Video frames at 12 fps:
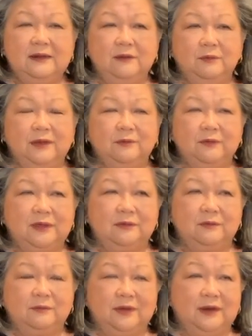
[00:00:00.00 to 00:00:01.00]

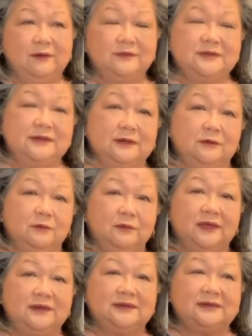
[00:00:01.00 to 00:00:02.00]
When I was little,
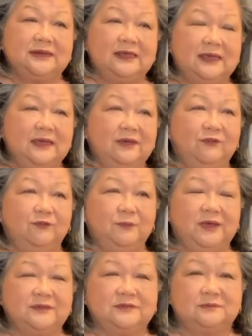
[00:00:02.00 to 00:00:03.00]
we didn't have
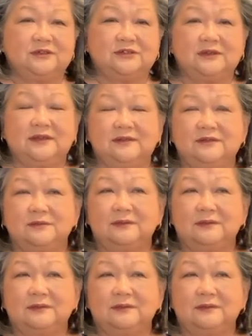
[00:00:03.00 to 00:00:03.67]
pasta machines.